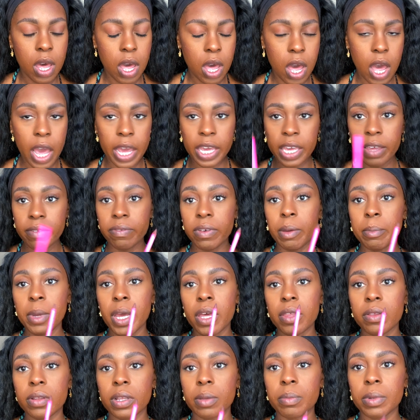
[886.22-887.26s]
I can't find my
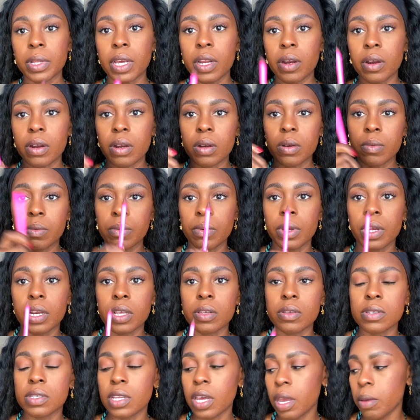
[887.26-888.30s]
other lip liner. We're gonna
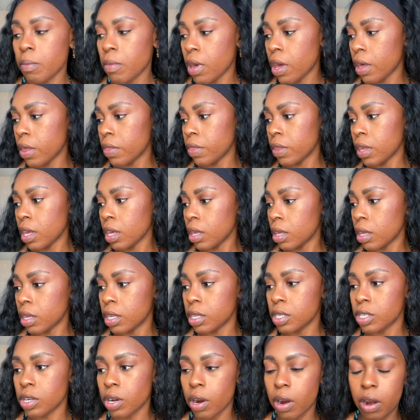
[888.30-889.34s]
use Night Moth and Cookie
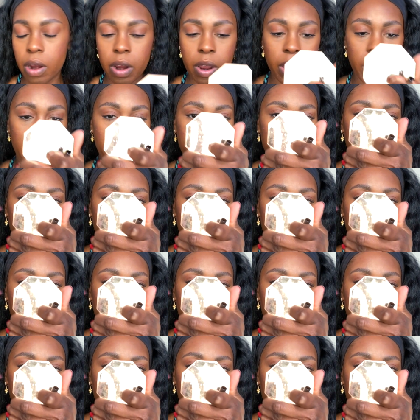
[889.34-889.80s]
Jar. I've